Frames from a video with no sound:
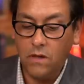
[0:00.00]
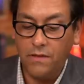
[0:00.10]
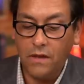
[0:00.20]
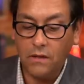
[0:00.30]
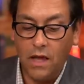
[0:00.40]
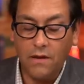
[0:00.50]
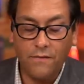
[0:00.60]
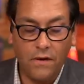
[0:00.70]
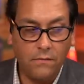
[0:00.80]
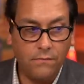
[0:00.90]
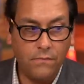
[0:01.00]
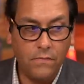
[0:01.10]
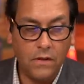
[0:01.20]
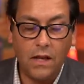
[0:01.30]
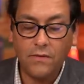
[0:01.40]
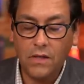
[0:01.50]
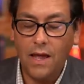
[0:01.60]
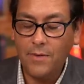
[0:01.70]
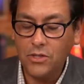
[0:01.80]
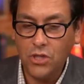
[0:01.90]
I think a lot of a, a lot of
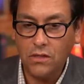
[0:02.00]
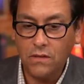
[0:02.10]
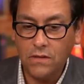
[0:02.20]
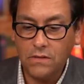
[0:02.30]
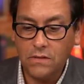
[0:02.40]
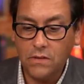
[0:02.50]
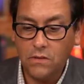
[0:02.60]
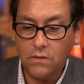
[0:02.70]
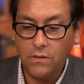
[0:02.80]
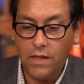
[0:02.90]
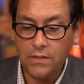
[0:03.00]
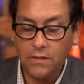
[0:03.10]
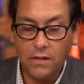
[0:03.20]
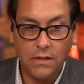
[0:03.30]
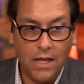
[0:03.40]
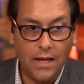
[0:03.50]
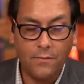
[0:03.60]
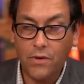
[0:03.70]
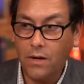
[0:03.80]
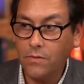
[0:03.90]
climate agenda that still has a lot
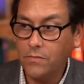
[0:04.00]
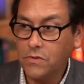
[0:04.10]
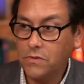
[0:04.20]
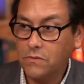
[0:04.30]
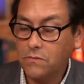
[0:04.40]
of problems.